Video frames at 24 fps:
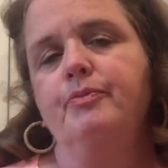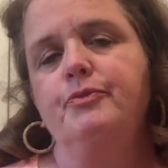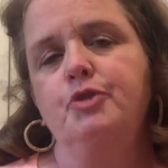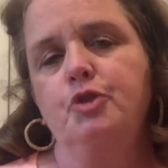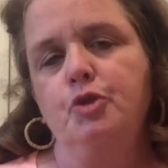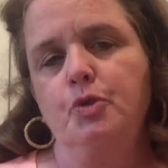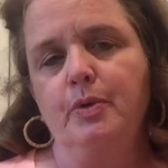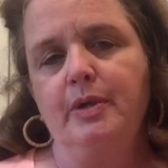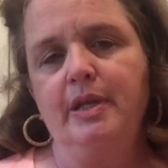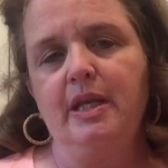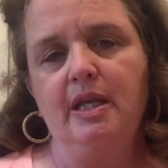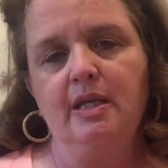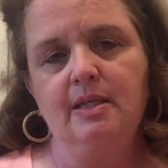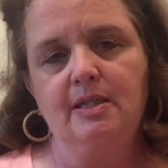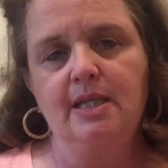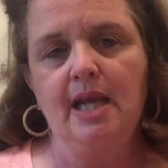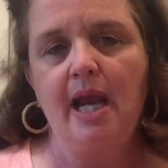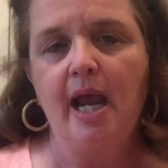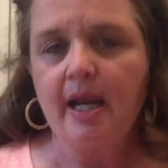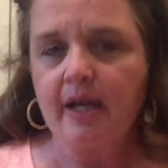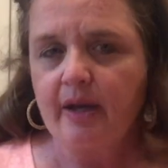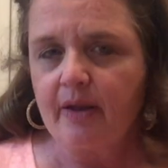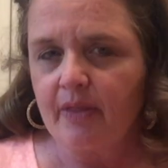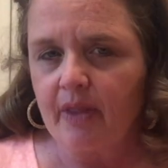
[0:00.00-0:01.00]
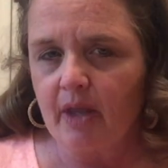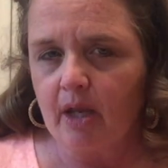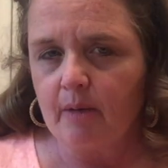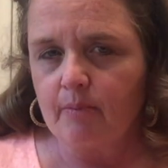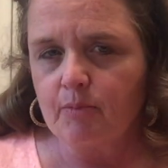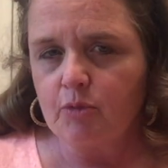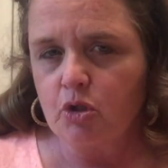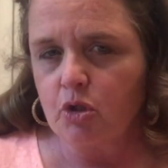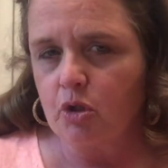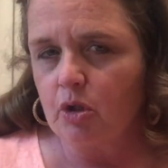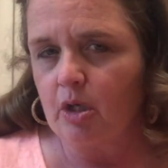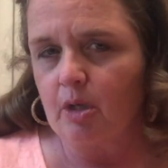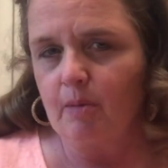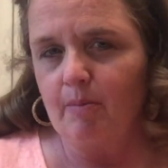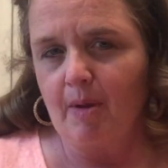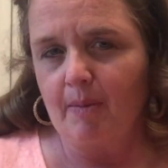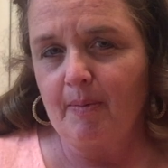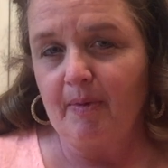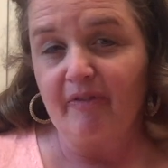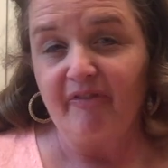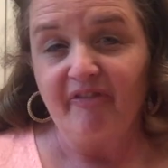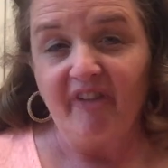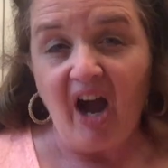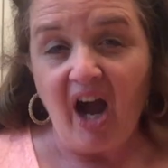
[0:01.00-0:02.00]
do you need 10 of them? Do you need
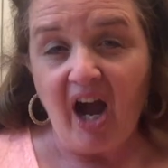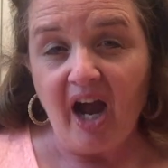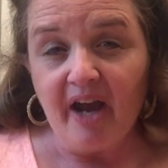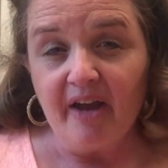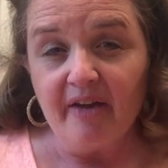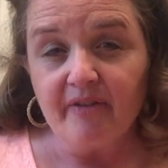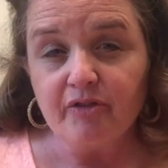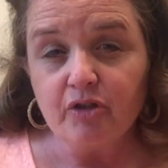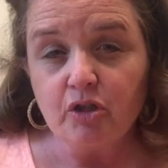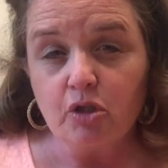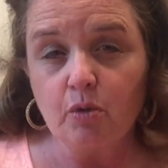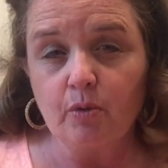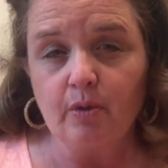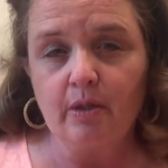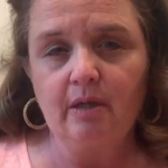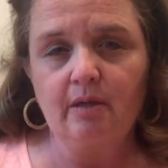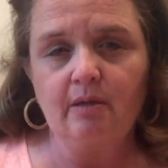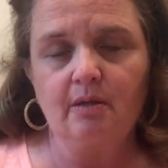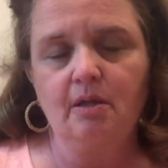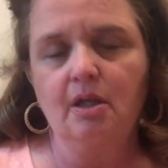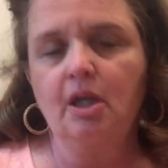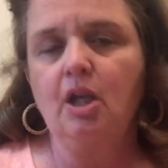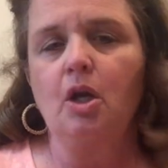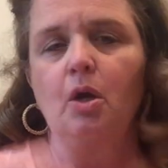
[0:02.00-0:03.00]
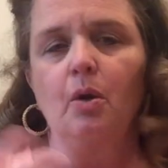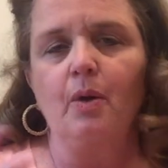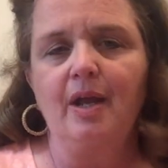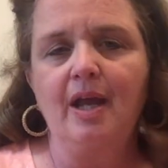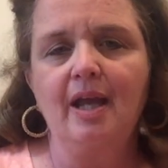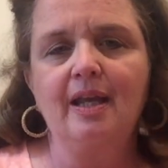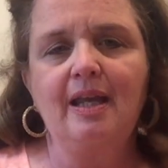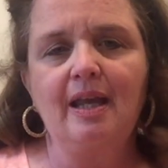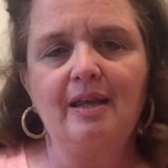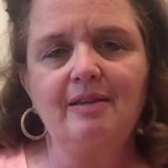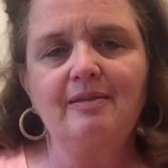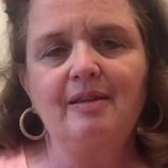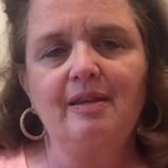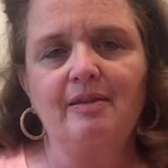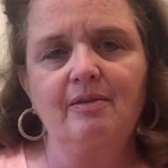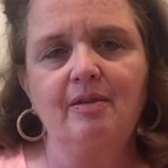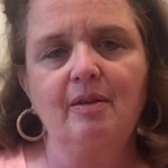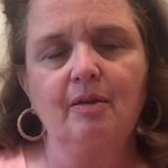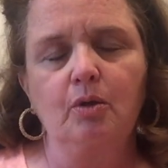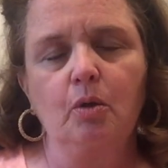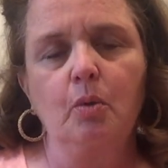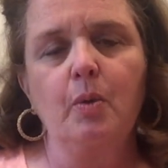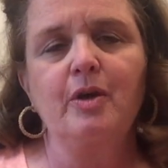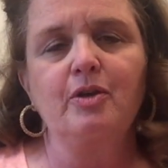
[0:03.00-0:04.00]
maybe 5? Do you need, I guess that's
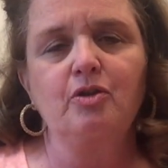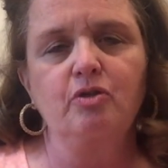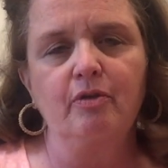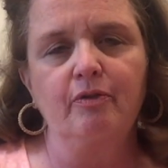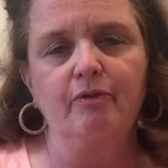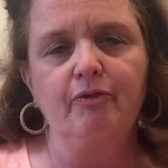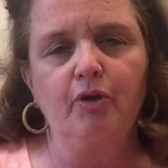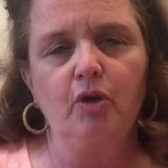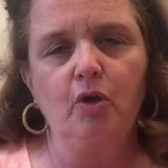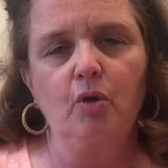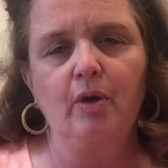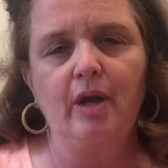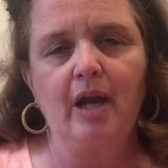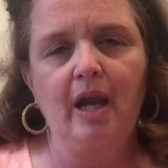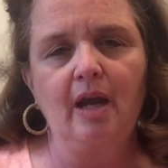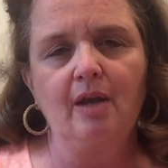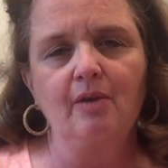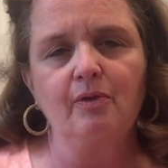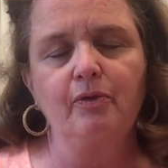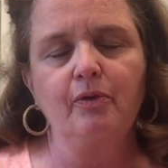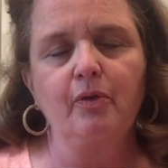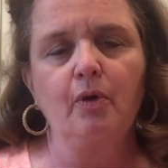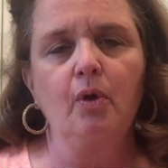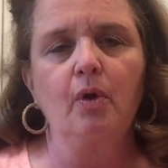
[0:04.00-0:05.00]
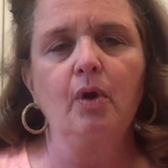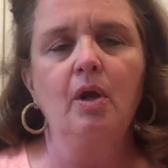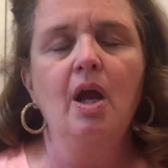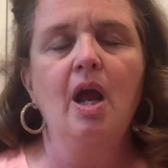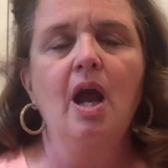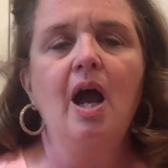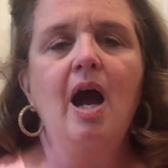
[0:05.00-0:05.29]
a question for you to answer.